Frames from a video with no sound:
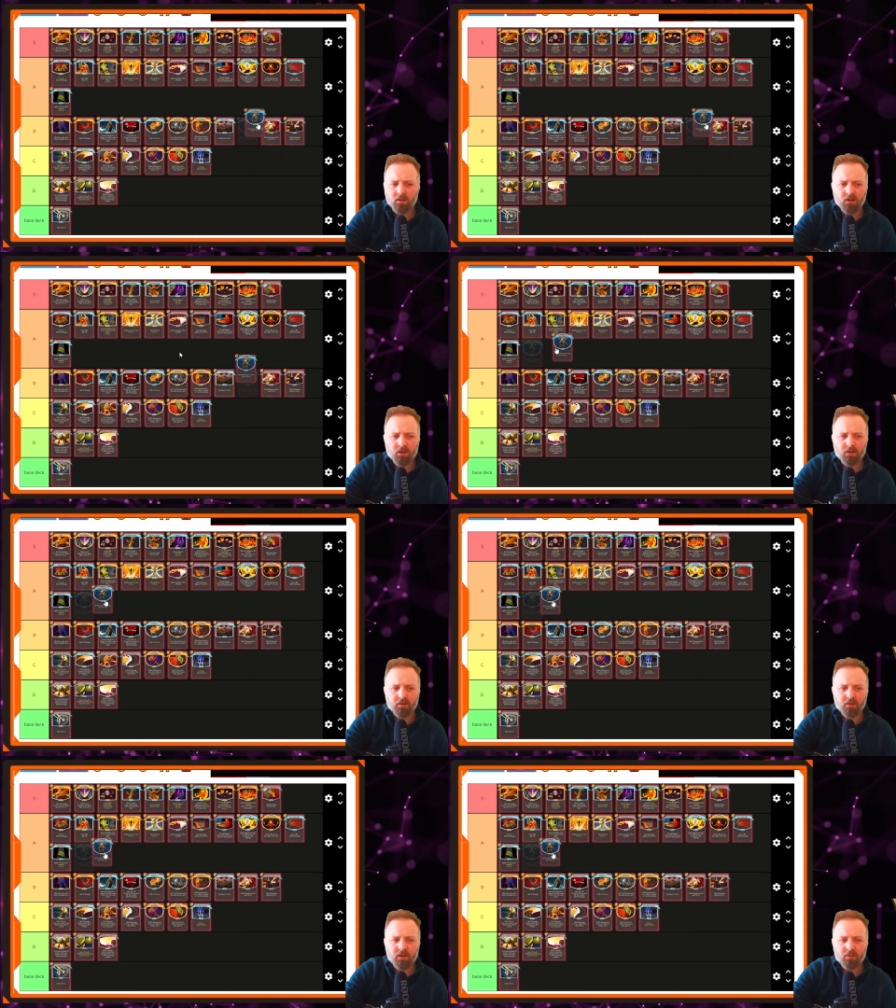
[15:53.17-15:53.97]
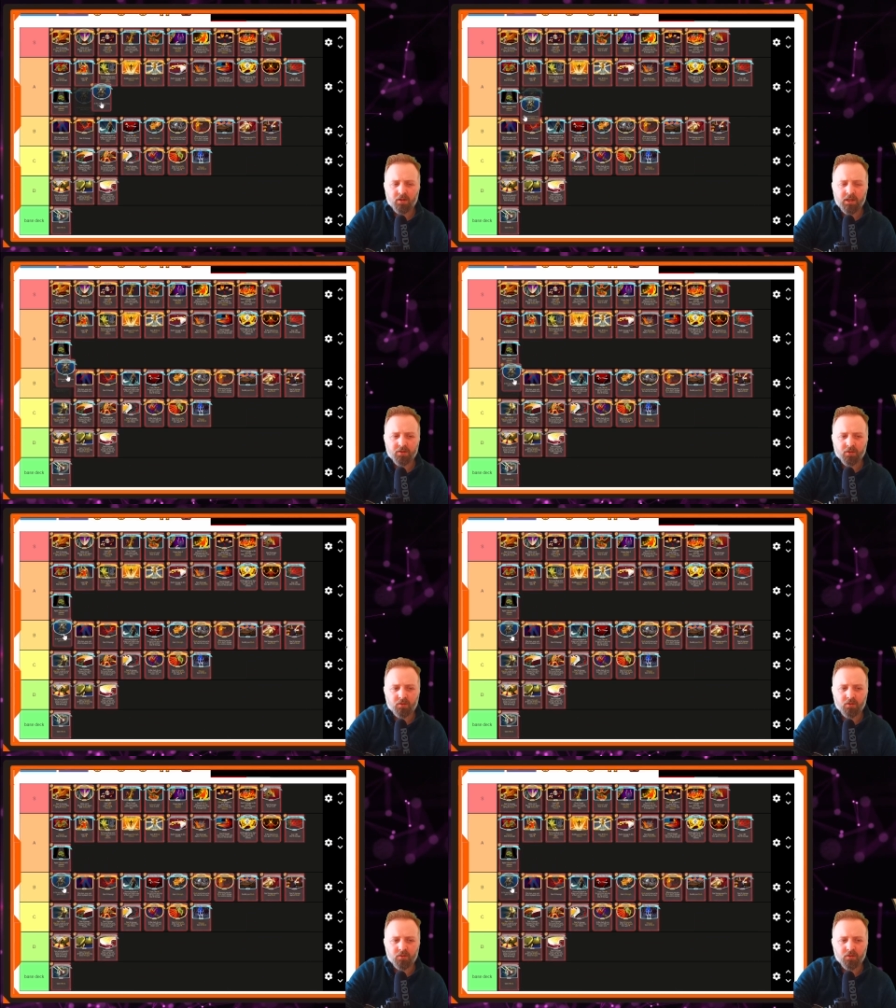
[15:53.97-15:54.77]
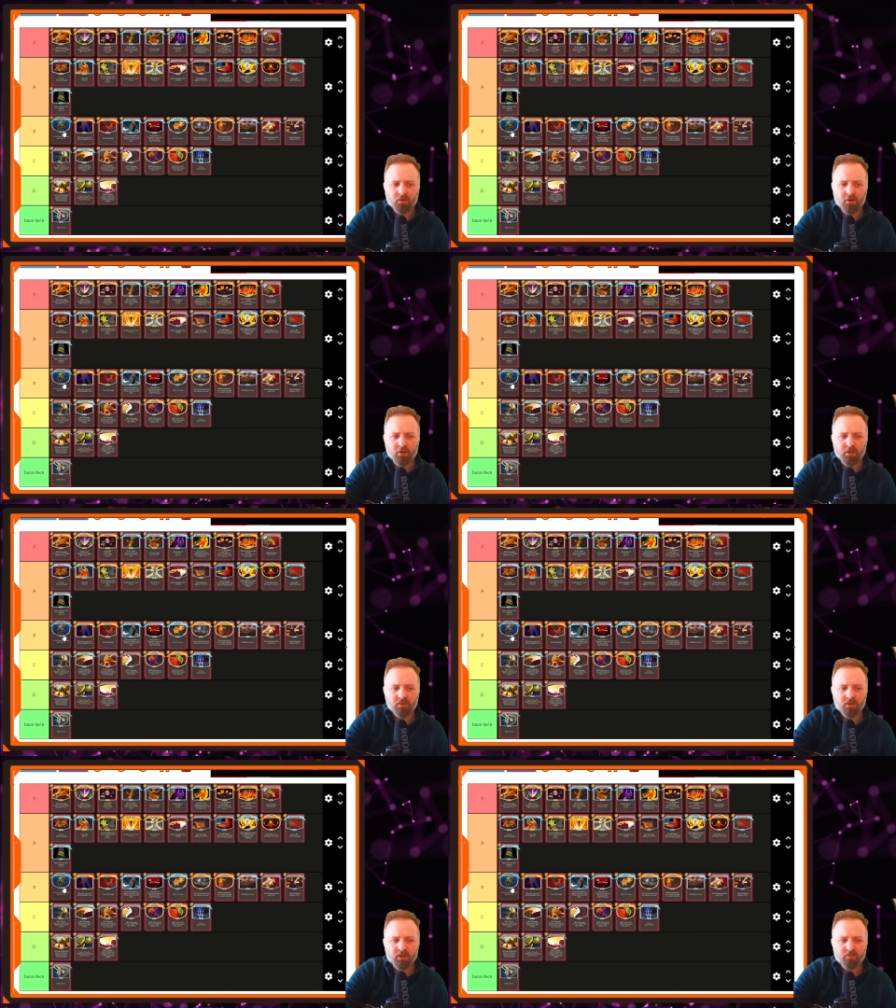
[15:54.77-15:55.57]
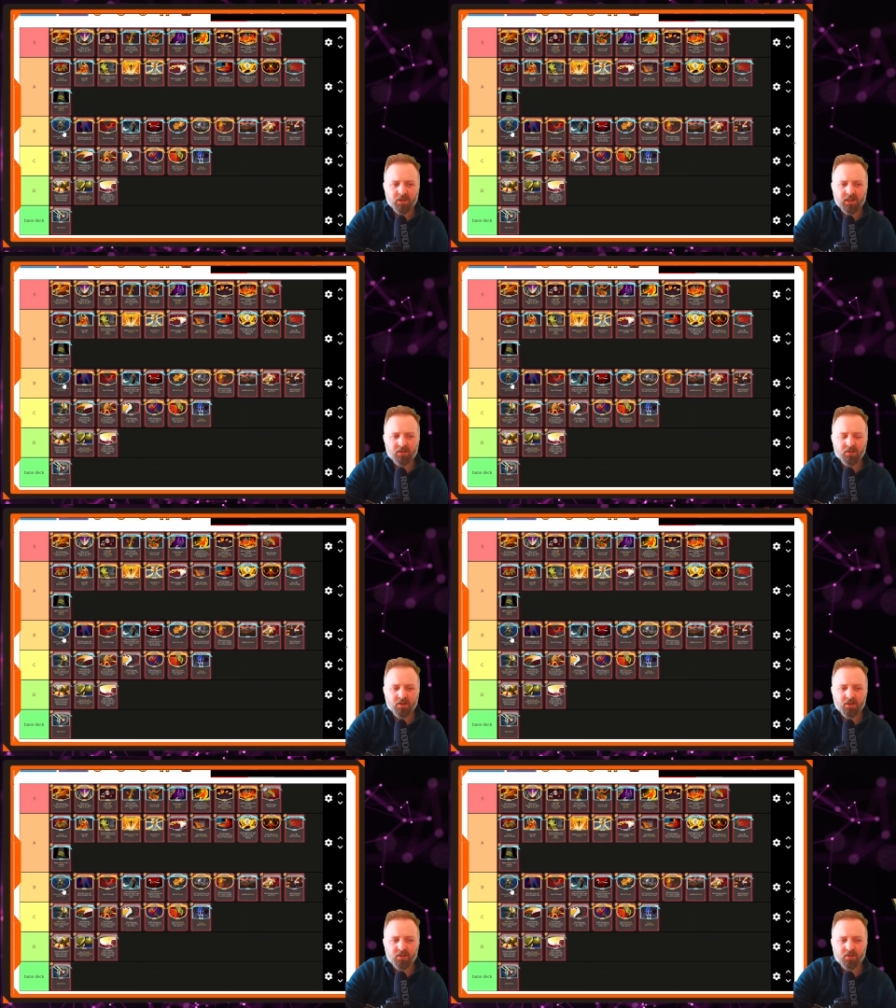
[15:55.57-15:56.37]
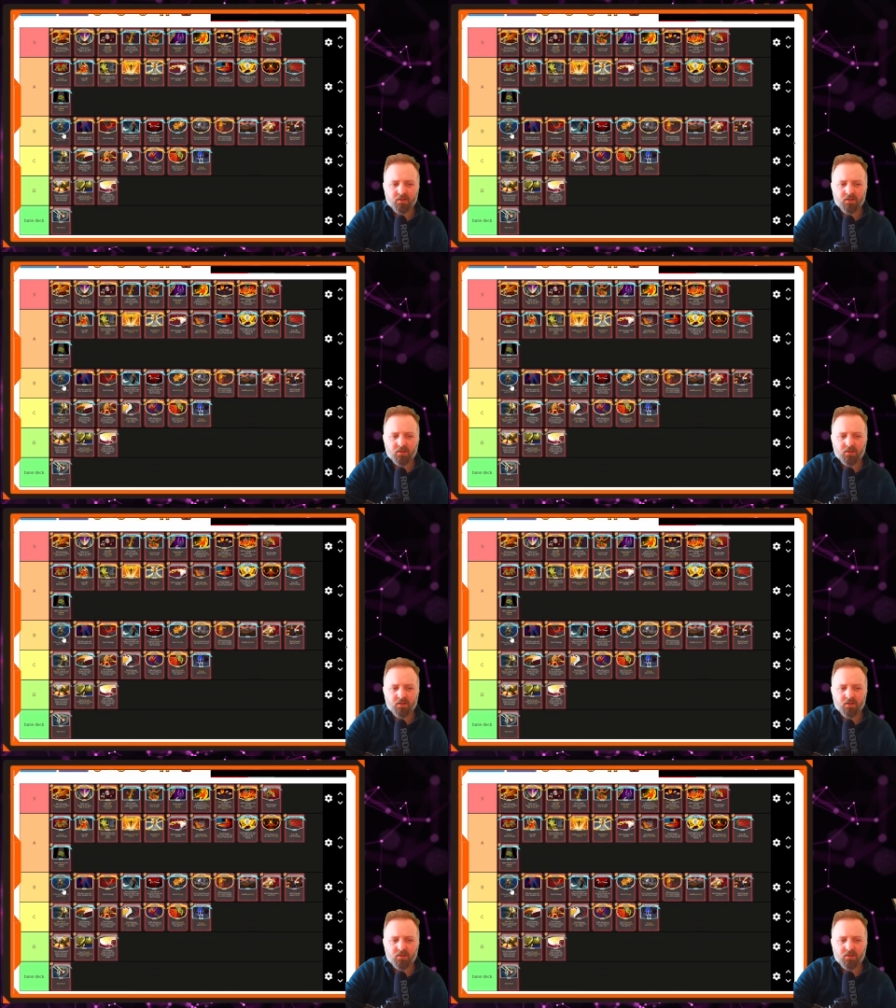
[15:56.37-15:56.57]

Now, here's a good uncommon. Metallicize.